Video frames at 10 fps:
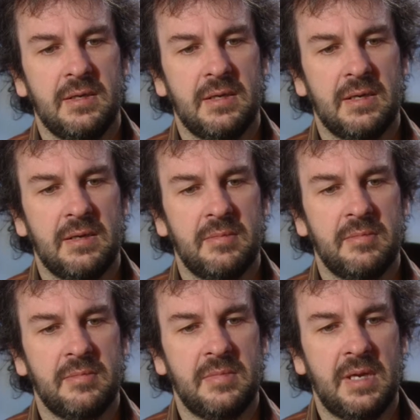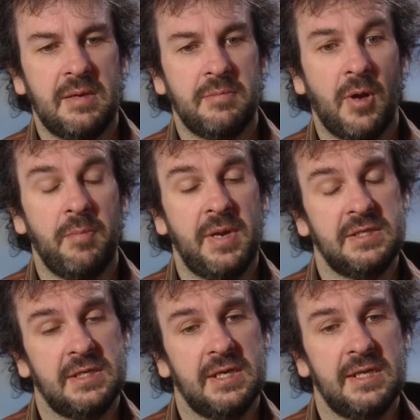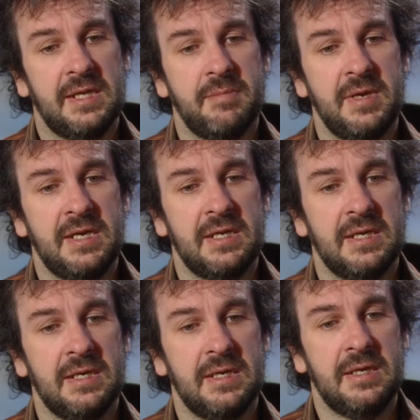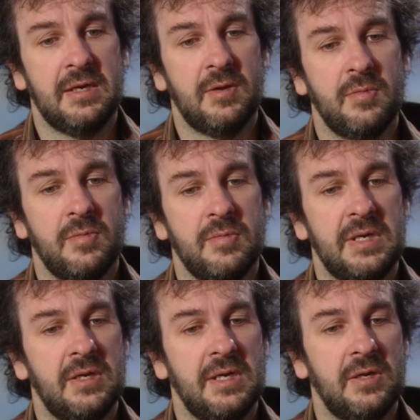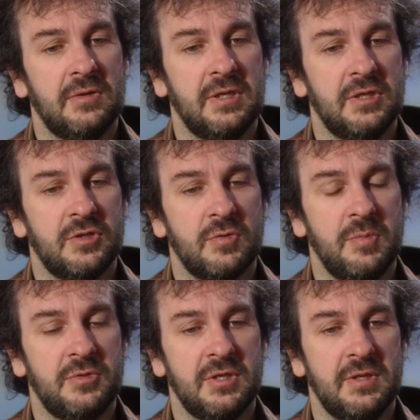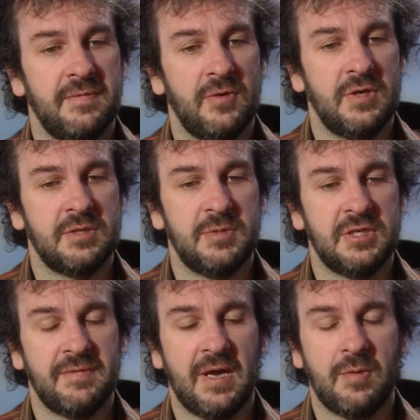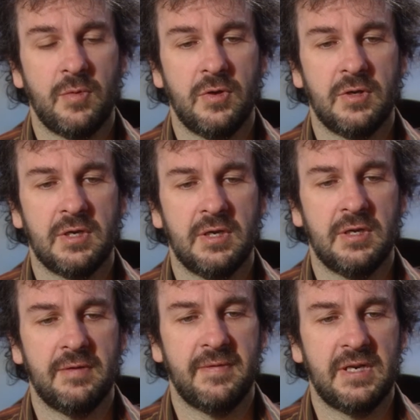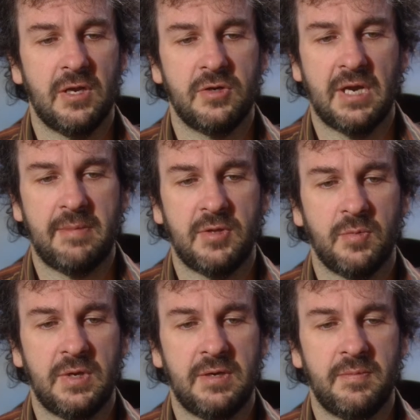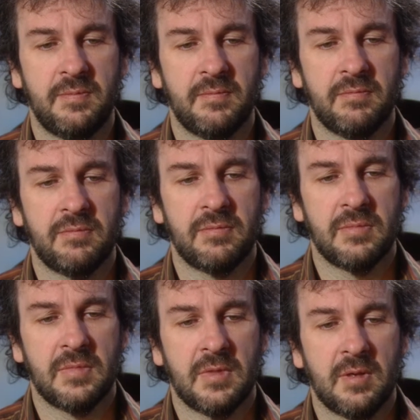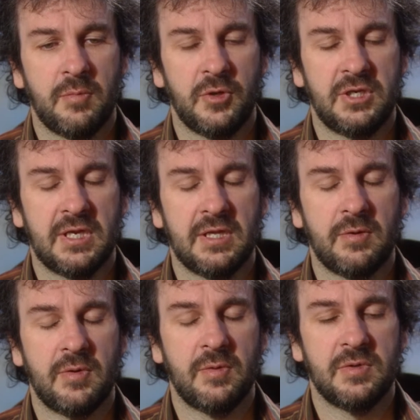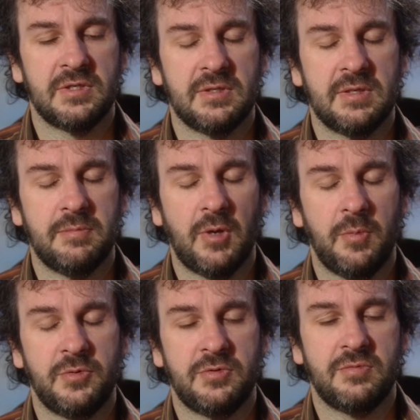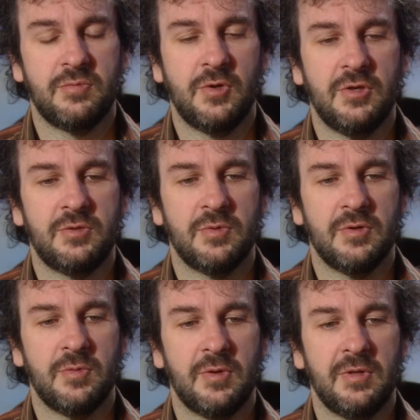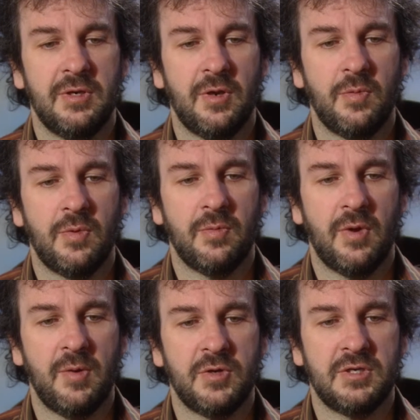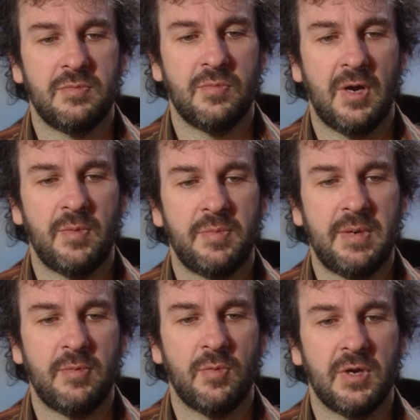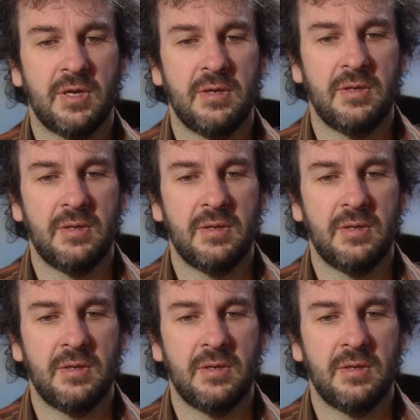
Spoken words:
And Bob basically at that meeting, you know, he looked at the scripts and the various bits of artwork and a videotape that we'd put together, and it was, and Bob's words were, well, you know, why would people want to